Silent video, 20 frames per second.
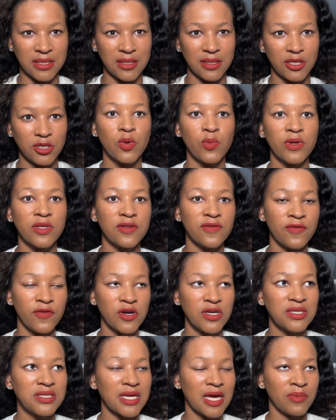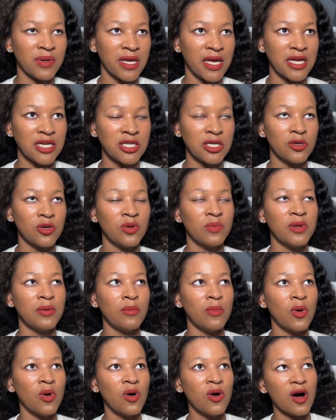So with the first application, it will be
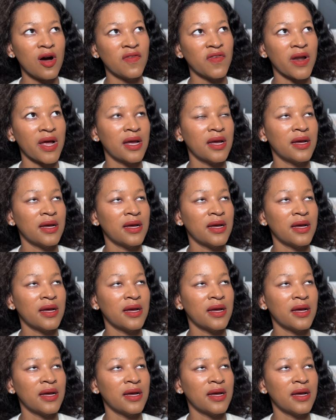more of like